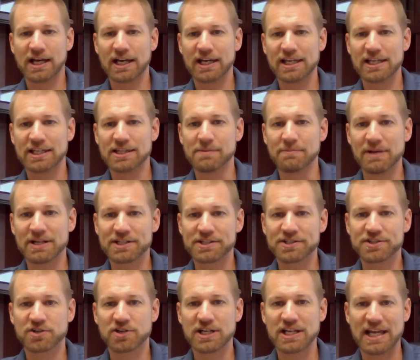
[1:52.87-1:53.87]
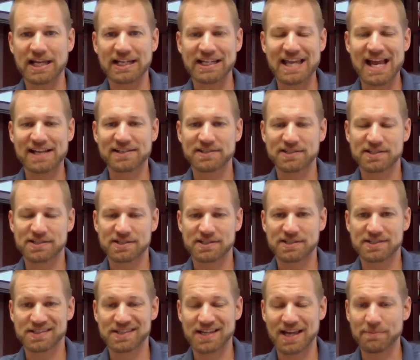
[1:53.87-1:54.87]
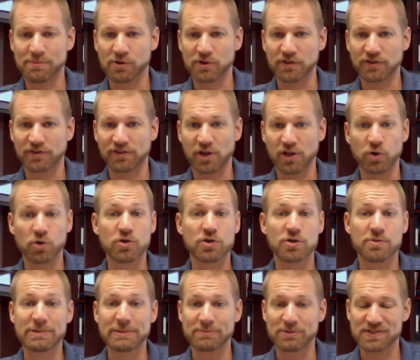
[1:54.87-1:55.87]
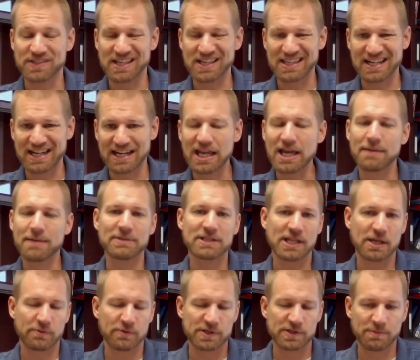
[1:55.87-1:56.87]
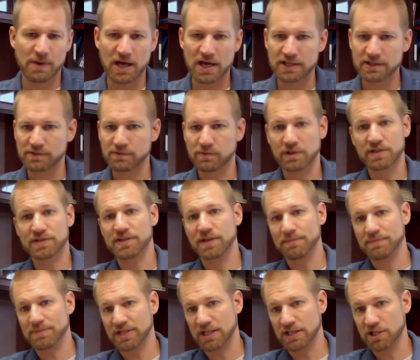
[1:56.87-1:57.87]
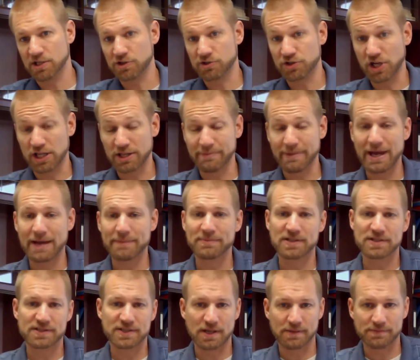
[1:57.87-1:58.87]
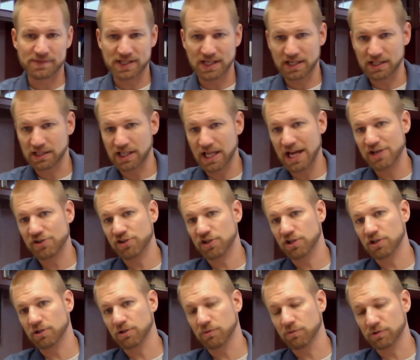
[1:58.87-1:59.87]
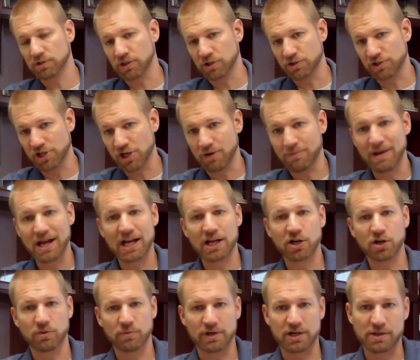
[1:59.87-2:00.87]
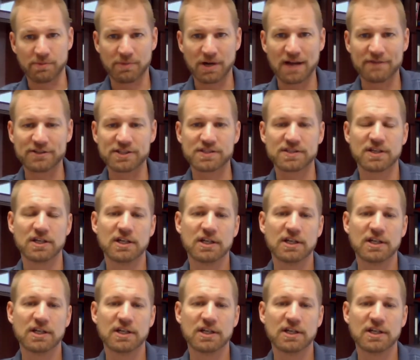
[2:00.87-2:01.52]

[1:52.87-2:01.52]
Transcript: in the ministry, and he asks his disciples, who do people say that I am? And they respond, well, some say that you're John the Baptist, some say Elijah or Jeremiah or one of the prophets.